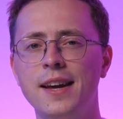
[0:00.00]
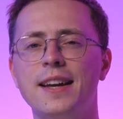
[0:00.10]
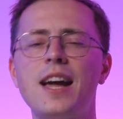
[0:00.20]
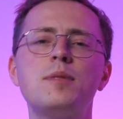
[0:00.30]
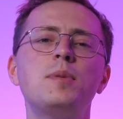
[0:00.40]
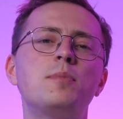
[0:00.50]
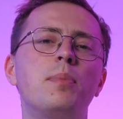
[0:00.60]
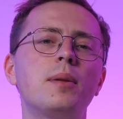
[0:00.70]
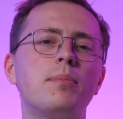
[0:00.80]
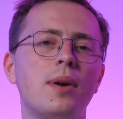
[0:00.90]
Gatsby's
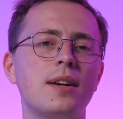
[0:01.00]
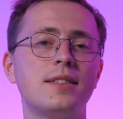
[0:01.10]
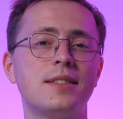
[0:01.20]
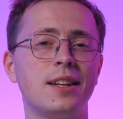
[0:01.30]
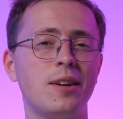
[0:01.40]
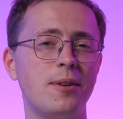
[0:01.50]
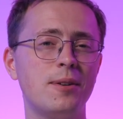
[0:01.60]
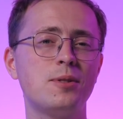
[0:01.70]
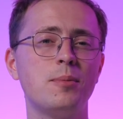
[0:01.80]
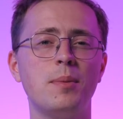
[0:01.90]
build process can
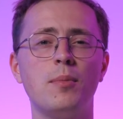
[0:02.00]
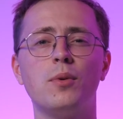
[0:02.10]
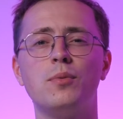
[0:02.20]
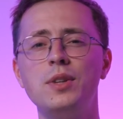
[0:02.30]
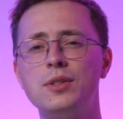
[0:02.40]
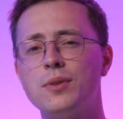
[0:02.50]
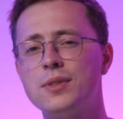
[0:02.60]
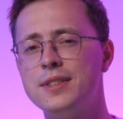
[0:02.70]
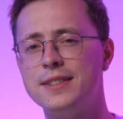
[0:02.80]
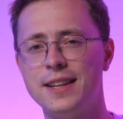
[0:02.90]
also be more
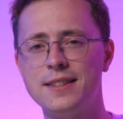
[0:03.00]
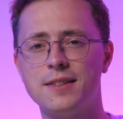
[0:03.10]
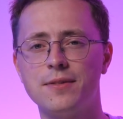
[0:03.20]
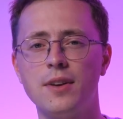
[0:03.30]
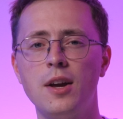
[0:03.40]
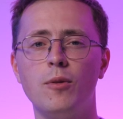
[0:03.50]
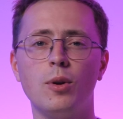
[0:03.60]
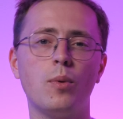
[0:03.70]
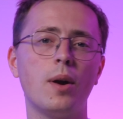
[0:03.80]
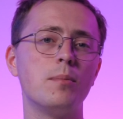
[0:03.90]
resource-intensive,
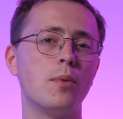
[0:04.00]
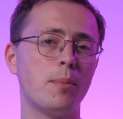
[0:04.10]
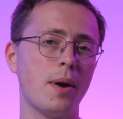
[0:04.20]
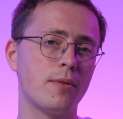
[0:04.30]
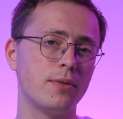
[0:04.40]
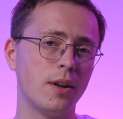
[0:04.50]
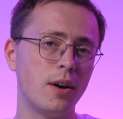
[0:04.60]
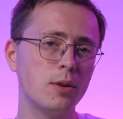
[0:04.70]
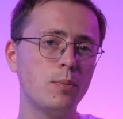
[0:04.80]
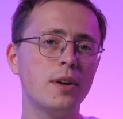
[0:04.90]
requiring more powerful
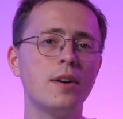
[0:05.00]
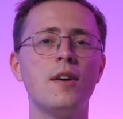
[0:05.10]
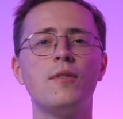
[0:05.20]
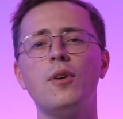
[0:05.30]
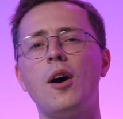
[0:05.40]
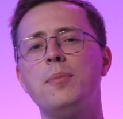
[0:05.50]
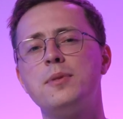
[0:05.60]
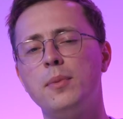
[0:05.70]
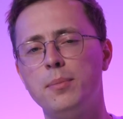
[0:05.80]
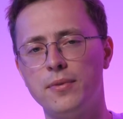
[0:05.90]
hardware for
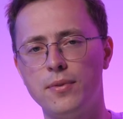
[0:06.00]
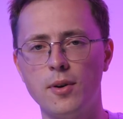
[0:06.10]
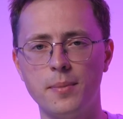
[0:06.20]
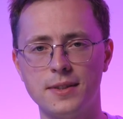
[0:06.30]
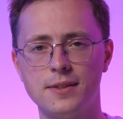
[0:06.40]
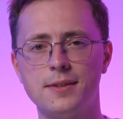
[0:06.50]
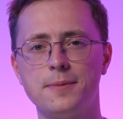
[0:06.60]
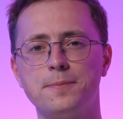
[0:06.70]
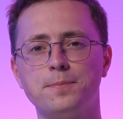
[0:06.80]
optimal performance.